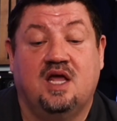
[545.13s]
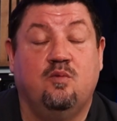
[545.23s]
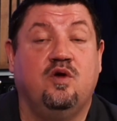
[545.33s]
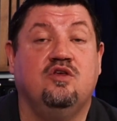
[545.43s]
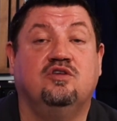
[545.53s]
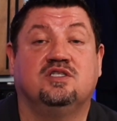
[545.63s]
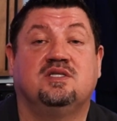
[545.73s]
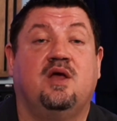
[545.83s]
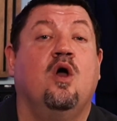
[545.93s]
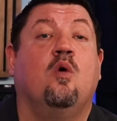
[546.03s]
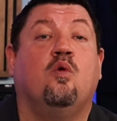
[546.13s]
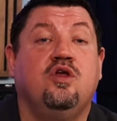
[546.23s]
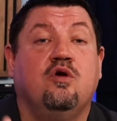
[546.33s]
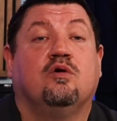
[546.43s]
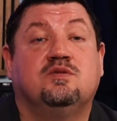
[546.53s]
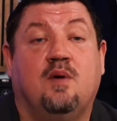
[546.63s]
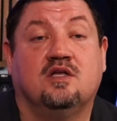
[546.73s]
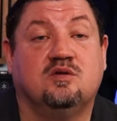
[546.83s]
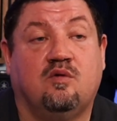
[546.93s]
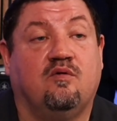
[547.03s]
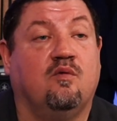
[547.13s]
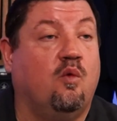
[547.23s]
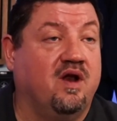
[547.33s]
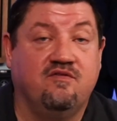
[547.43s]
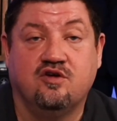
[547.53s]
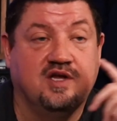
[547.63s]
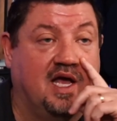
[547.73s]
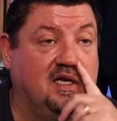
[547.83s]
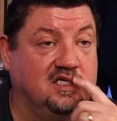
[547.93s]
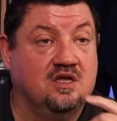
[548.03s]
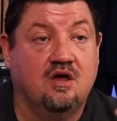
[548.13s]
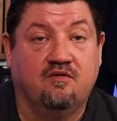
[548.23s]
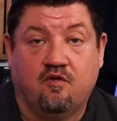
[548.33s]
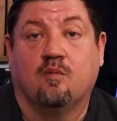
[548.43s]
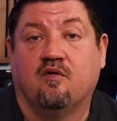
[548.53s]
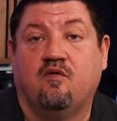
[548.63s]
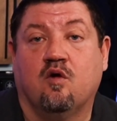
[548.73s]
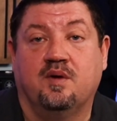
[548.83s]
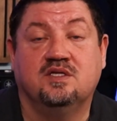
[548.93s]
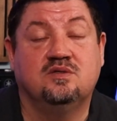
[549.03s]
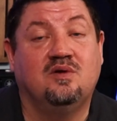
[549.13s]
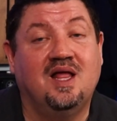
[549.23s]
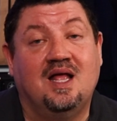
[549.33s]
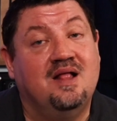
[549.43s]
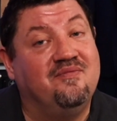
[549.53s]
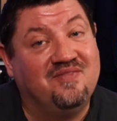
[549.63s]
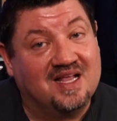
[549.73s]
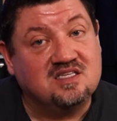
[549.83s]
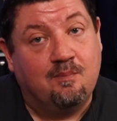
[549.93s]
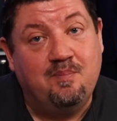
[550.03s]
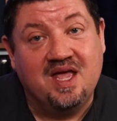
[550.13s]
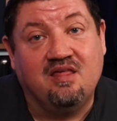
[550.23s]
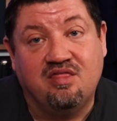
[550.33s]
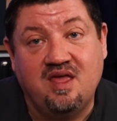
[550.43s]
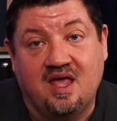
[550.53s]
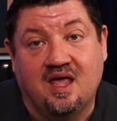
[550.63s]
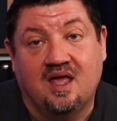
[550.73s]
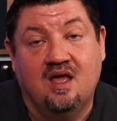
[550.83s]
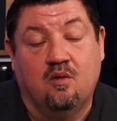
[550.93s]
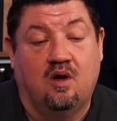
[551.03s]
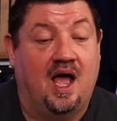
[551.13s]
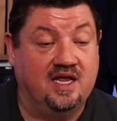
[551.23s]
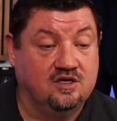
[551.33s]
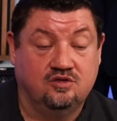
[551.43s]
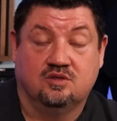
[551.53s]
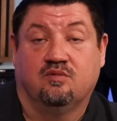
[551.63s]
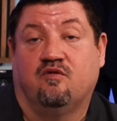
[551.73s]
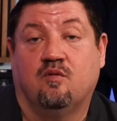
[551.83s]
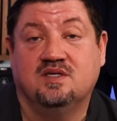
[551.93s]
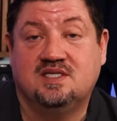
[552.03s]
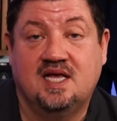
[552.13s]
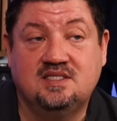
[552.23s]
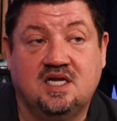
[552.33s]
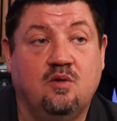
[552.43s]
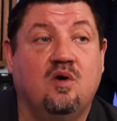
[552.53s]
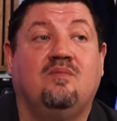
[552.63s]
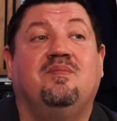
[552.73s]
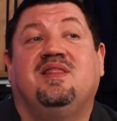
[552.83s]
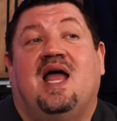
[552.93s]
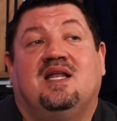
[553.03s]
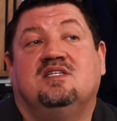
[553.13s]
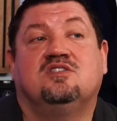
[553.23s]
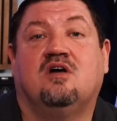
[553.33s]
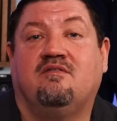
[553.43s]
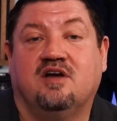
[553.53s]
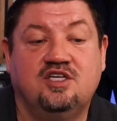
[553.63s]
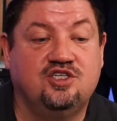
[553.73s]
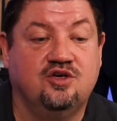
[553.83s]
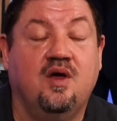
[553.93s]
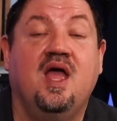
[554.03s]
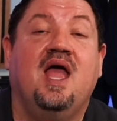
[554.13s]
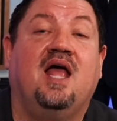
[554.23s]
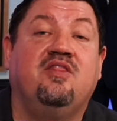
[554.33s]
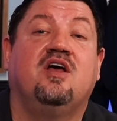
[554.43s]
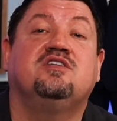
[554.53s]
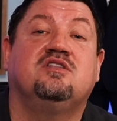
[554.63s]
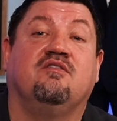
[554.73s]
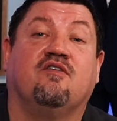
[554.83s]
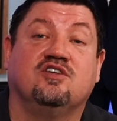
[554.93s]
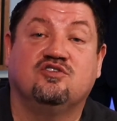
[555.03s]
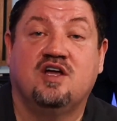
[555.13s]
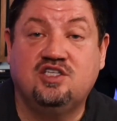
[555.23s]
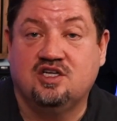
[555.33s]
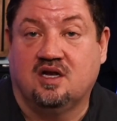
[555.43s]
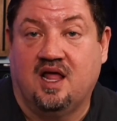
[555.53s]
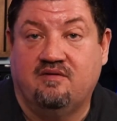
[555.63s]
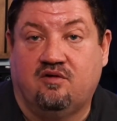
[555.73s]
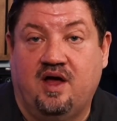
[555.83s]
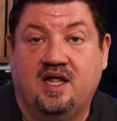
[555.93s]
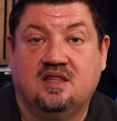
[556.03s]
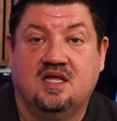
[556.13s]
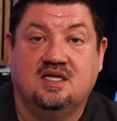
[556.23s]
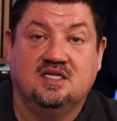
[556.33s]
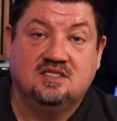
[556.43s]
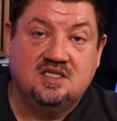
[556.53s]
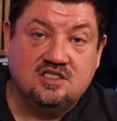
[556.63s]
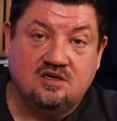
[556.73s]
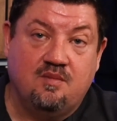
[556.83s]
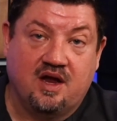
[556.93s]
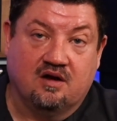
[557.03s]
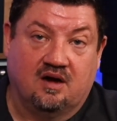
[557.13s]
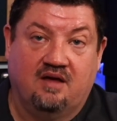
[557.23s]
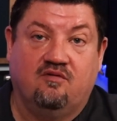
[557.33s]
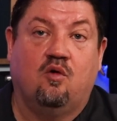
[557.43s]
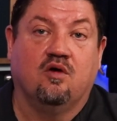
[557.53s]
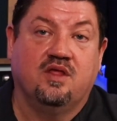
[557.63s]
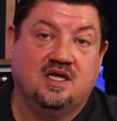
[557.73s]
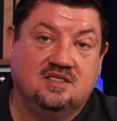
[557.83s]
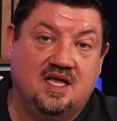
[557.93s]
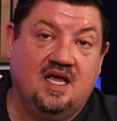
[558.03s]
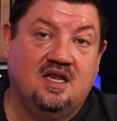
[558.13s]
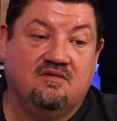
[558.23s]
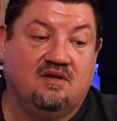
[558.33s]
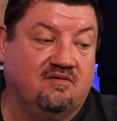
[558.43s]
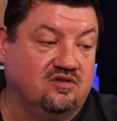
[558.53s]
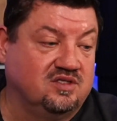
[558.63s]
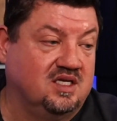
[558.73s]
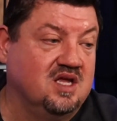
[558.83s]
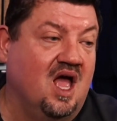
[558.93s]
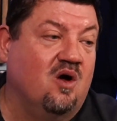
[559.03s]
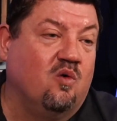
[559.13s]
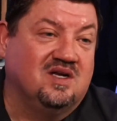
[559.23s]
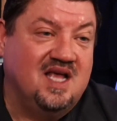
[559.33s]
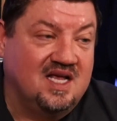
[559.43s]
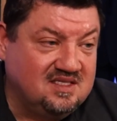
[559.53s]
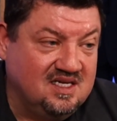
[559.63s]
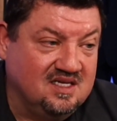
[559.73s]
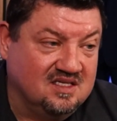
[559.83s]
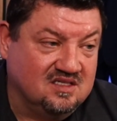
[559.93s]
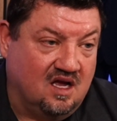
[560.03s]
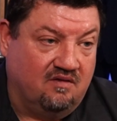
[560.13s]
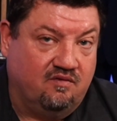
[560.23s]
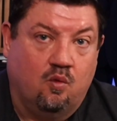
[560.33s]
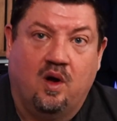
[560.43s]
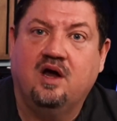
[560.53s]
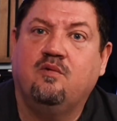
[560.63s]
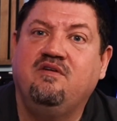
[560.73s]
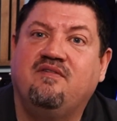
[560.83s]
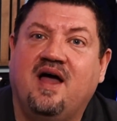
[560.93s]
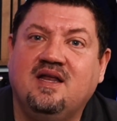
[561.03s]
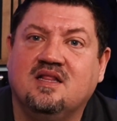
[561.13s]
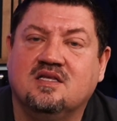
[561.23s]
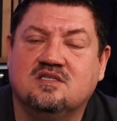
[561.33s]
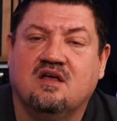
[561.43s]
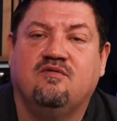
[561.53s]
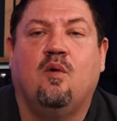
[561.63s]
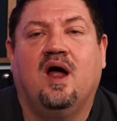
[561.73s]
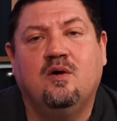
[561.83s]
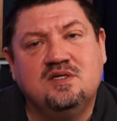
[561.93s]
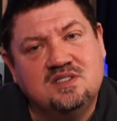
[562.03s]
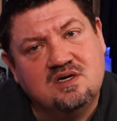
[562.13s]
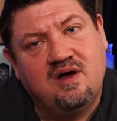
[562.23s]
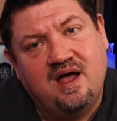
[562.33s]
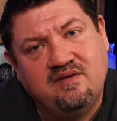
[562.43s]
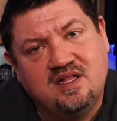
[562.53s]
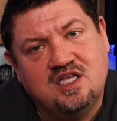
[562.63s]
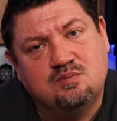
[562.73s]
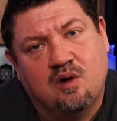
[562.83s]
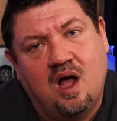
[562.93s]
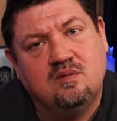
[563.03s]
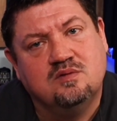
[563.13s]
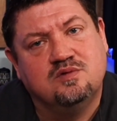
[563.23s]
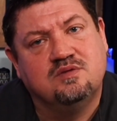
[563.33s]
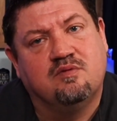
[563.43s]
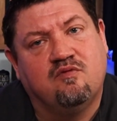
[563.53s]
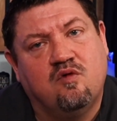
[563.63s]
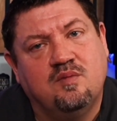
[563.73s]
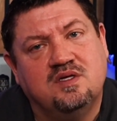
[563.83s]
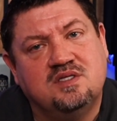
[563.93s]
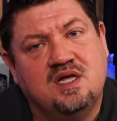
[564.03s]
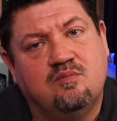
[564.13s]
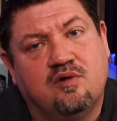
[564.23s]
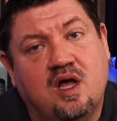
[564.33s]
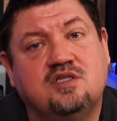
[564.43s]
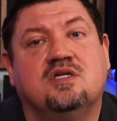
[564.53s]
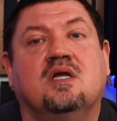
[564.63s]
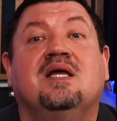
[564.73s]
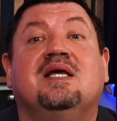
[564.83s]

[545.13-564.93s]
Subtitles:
And when you just say, well, you're responsible, whatever your title is, for performance, well, that's a big thing. Well, I can do some performance testing. Well, but that didn't solve our issue. And thus the frustration level at the decision maker level or the executive level says, we're testing this stuff. Why aren't we finding this stuff? Why are we still having these problems with the performance in production?